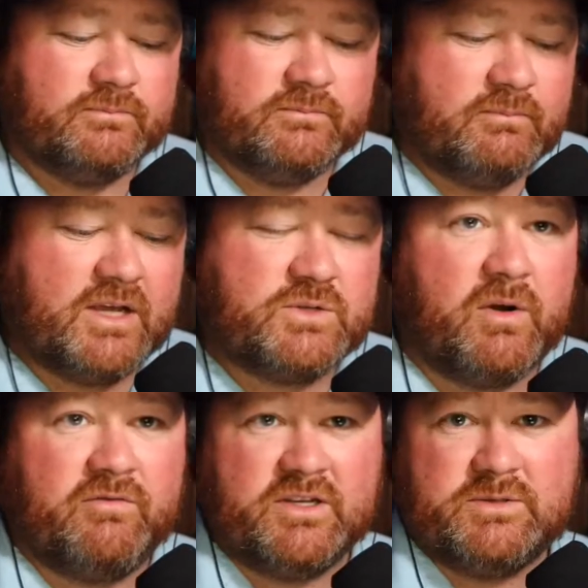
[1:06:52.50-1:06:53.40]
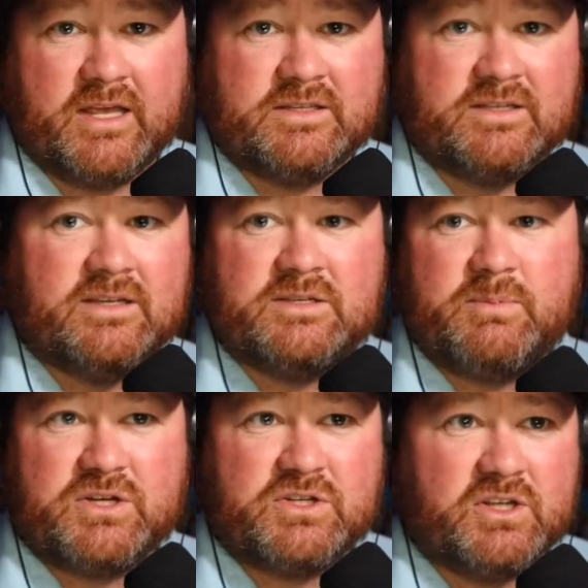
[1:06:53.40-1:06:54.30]
Makes perfect sense,
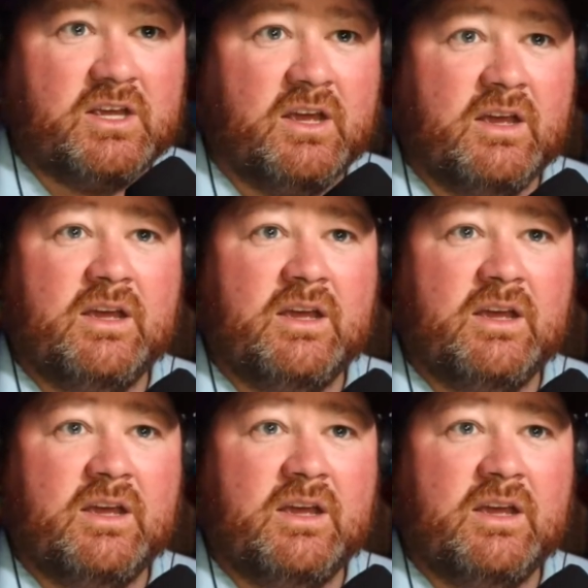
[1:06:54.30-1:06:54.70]
especially